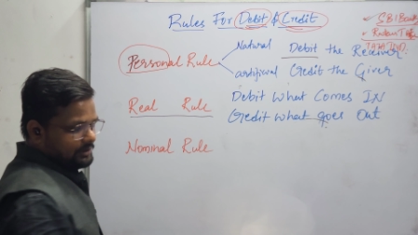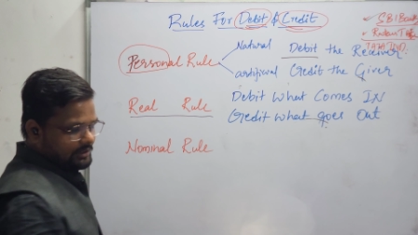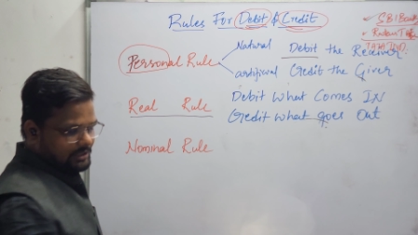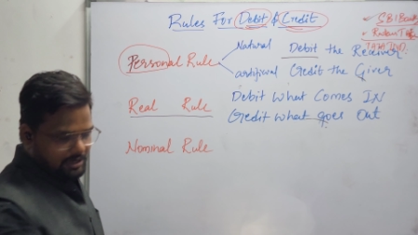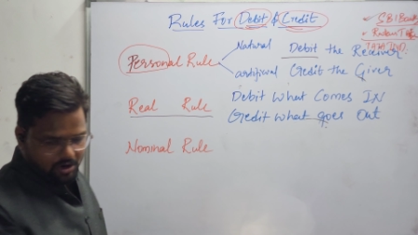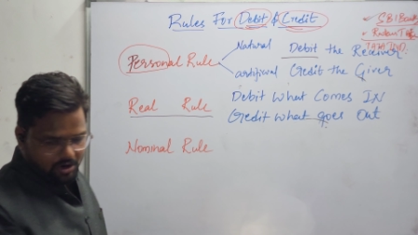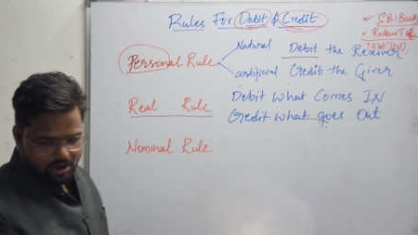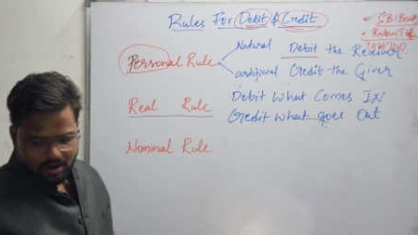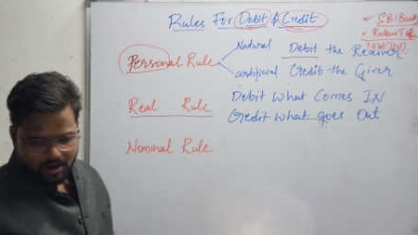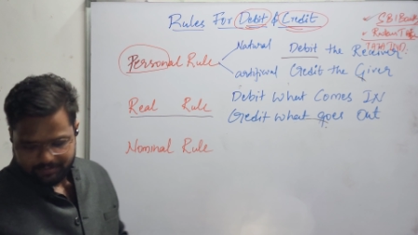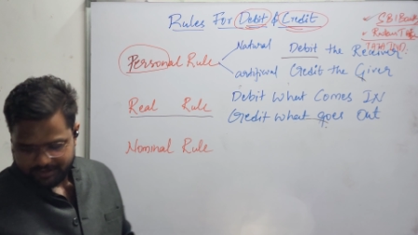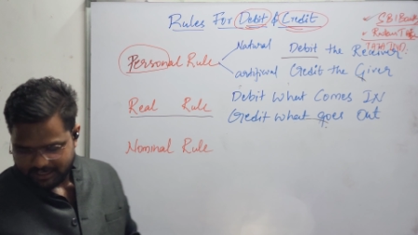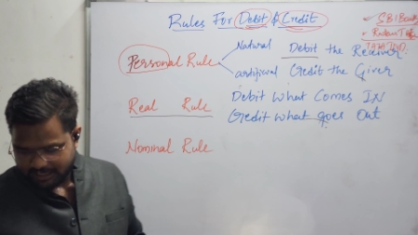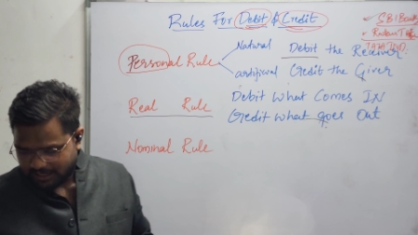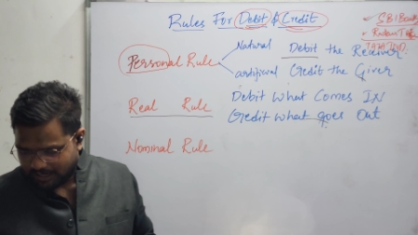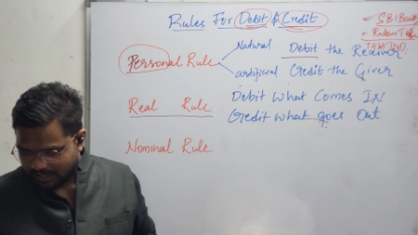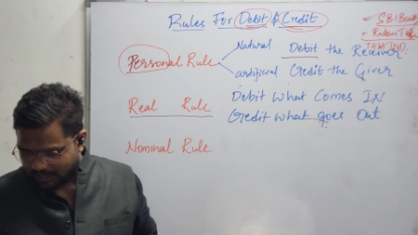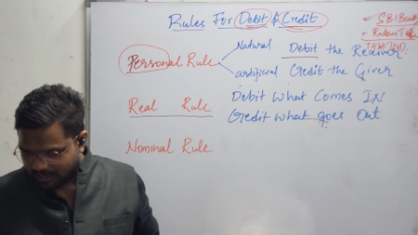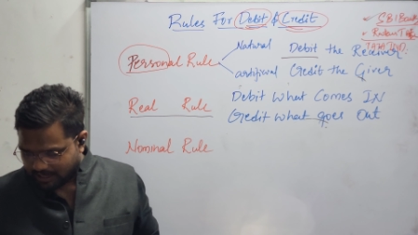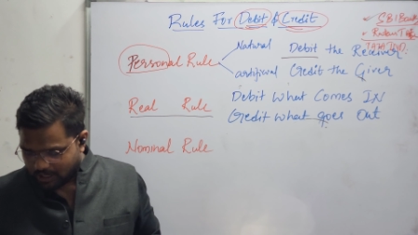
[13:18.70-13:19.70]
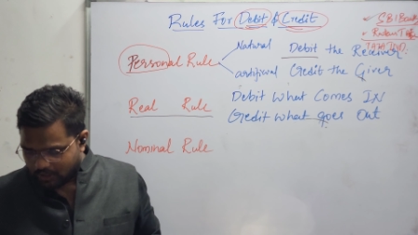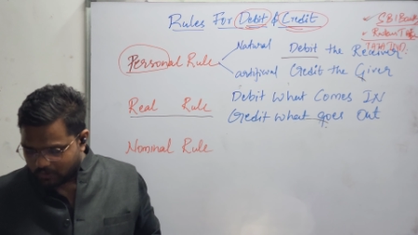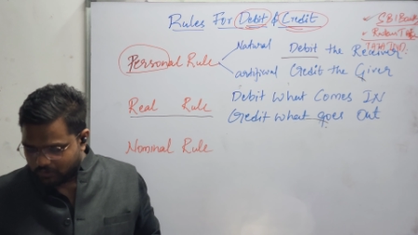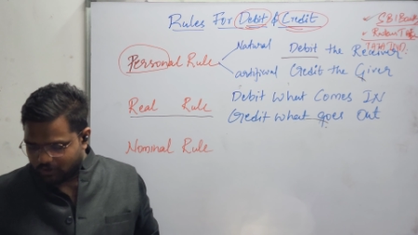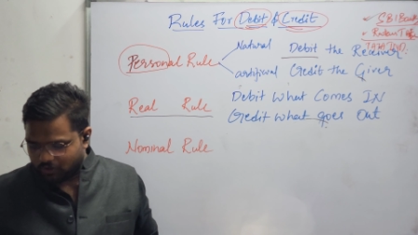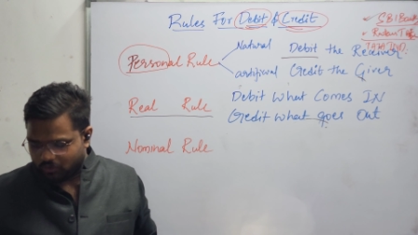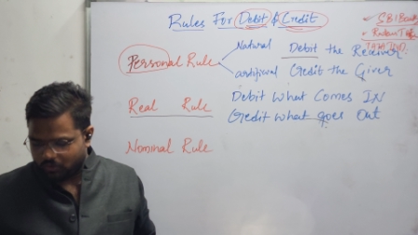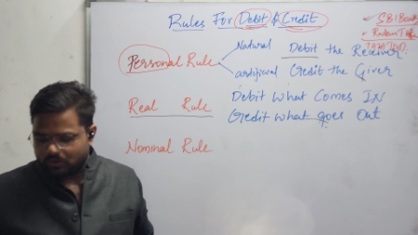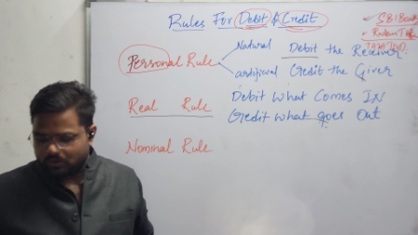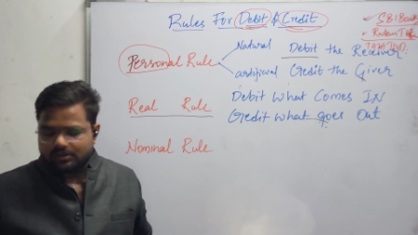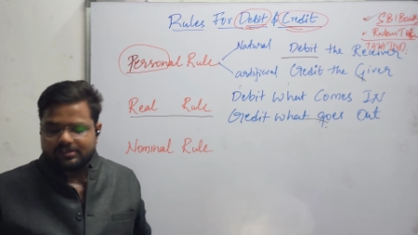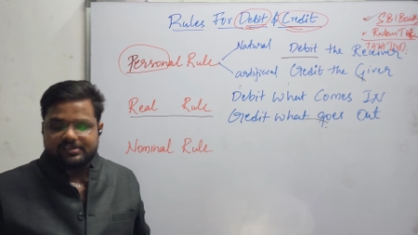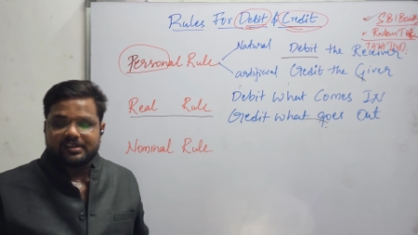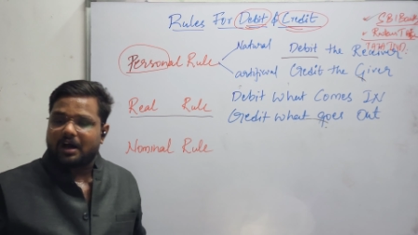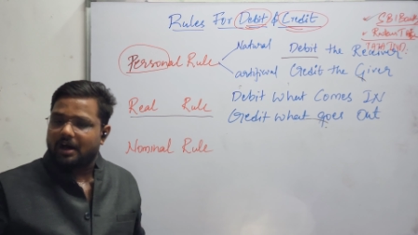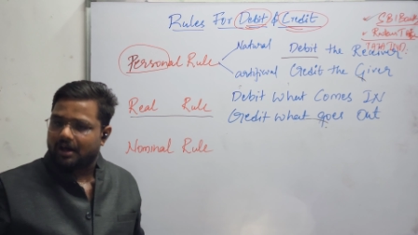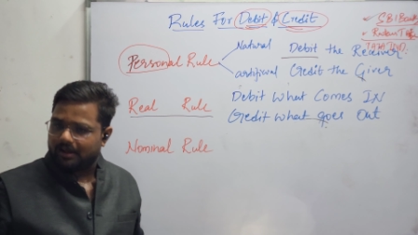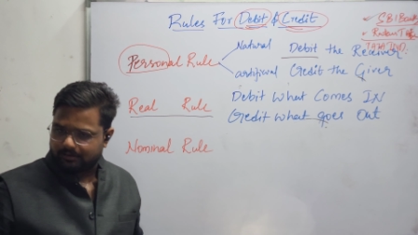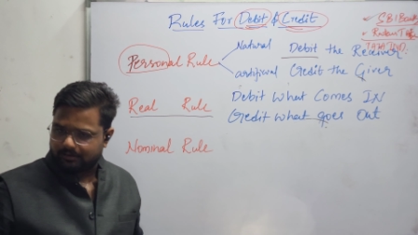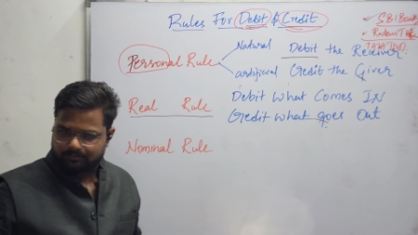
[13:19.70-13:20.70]
The nominal account rules
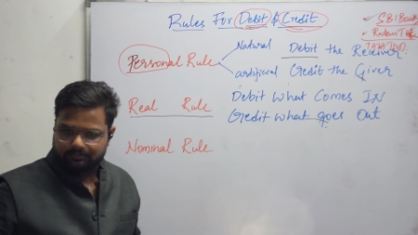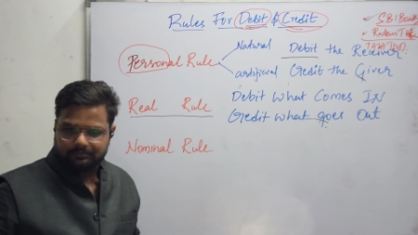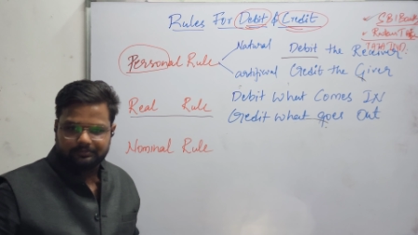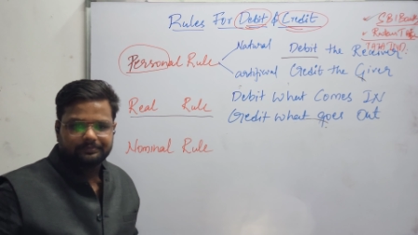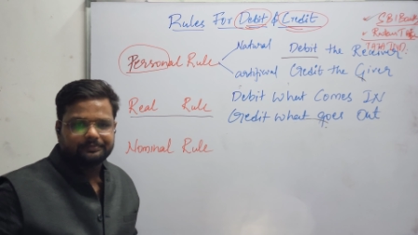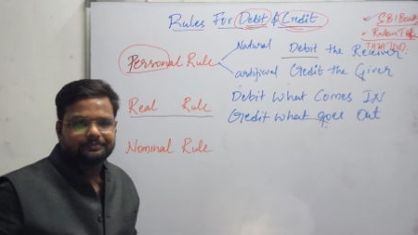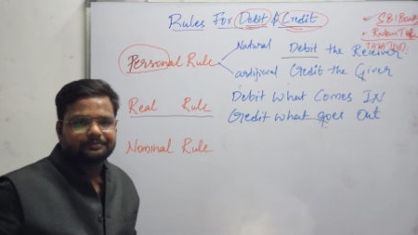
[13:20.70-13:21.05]
are